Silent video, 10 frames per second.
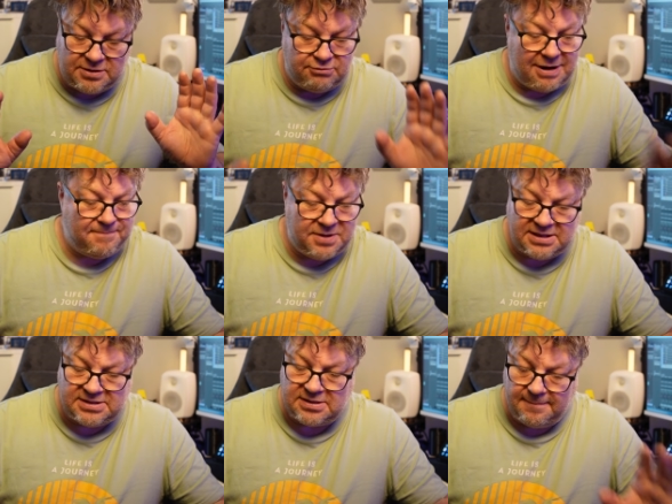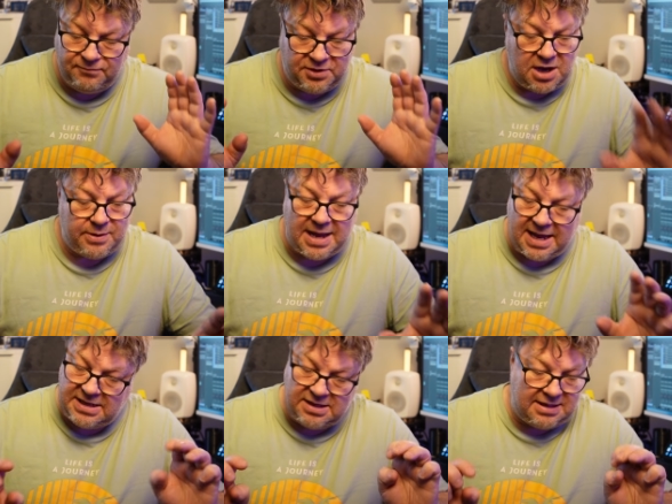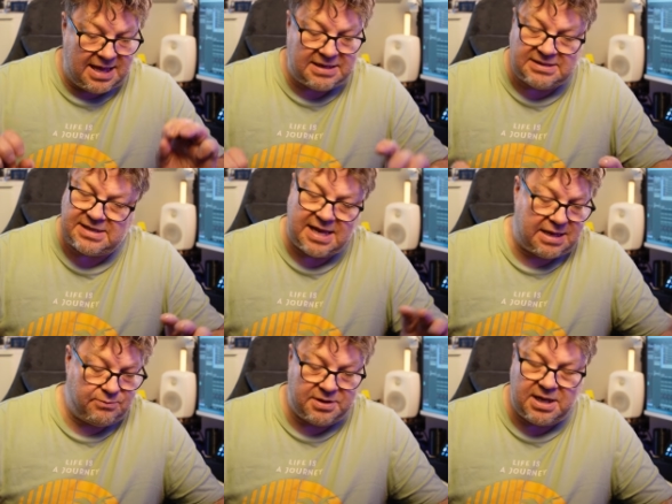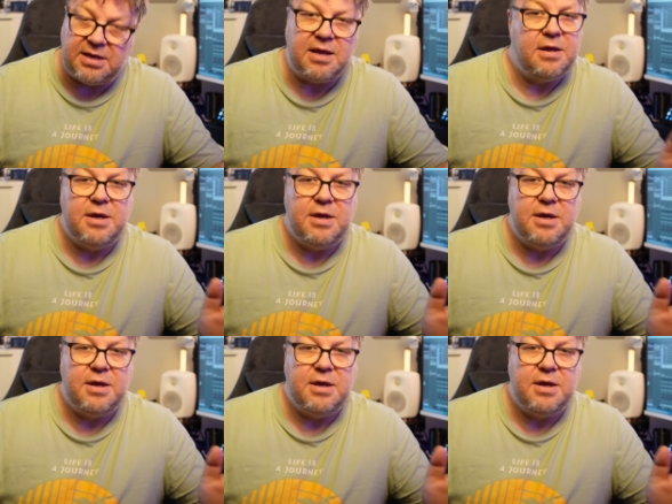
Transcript: grab this, go out, and you get a sound within